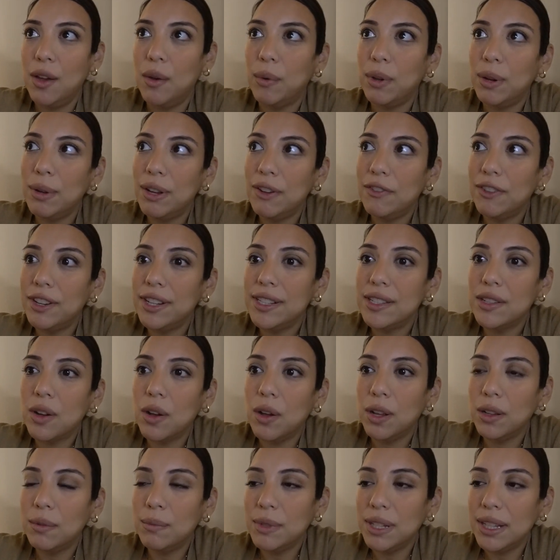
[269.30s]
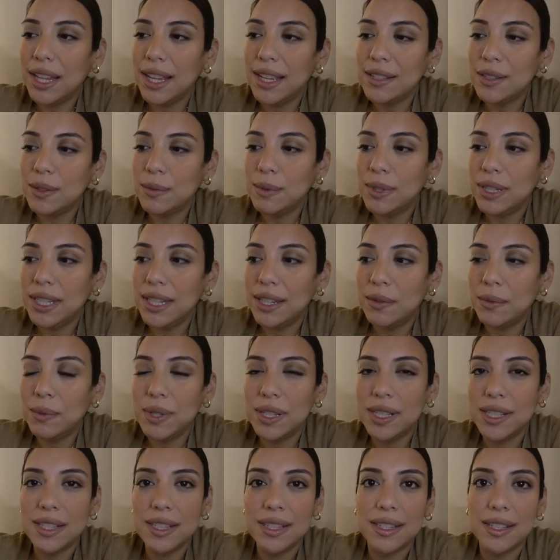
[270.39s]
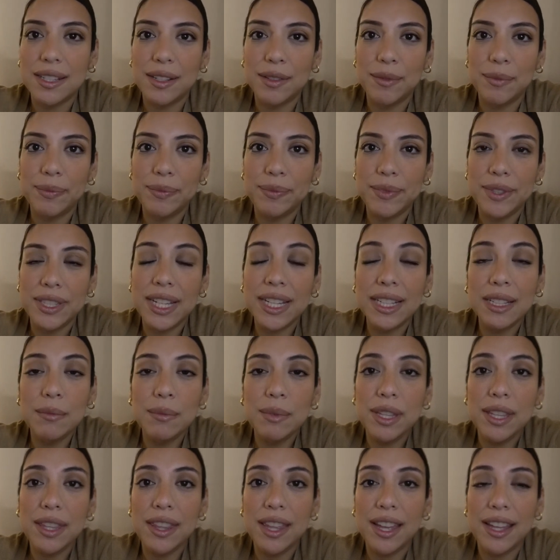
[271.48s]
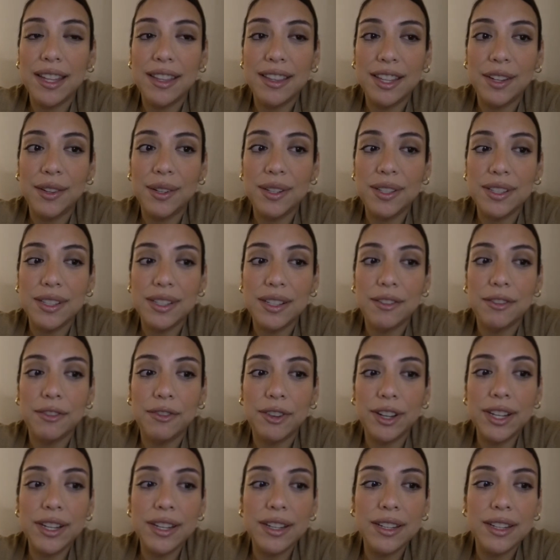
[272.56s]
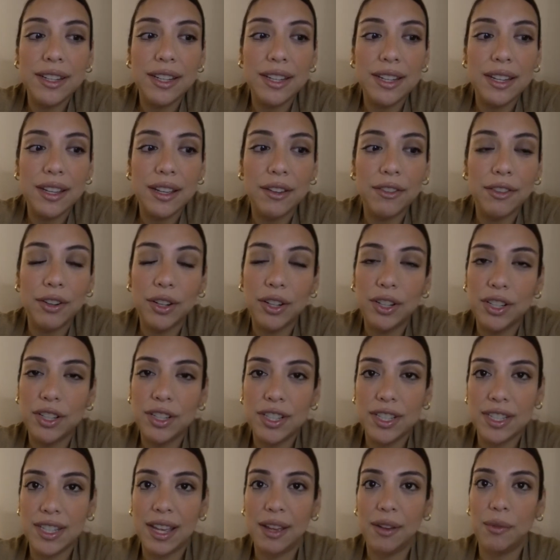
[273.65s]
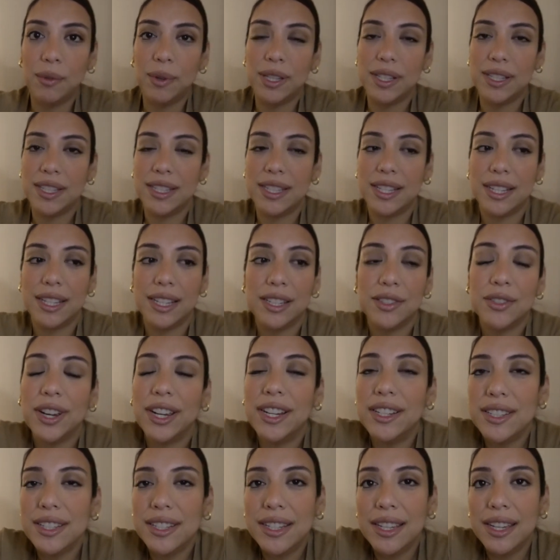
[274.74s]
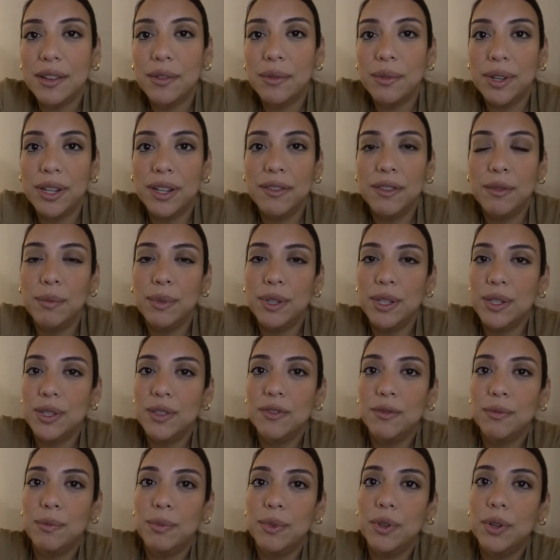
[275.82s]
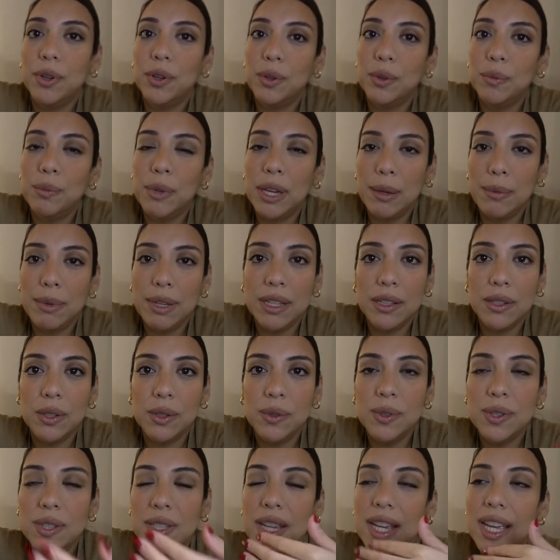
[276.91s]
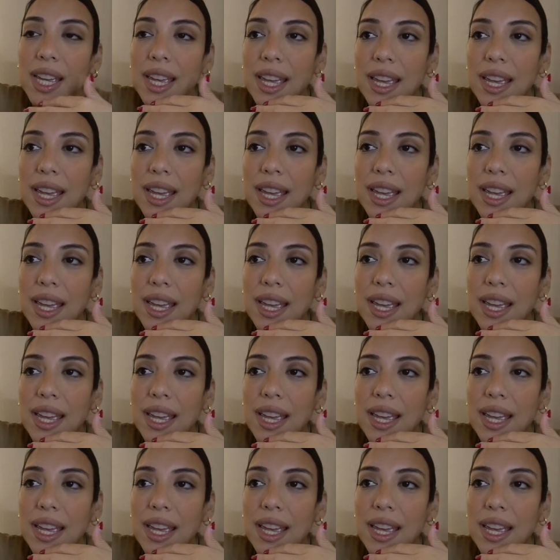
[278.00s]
One of my friends called me last week and was um, telling me that there was a friend of hers that was trying to get rid of a bunch of girl baby clothes.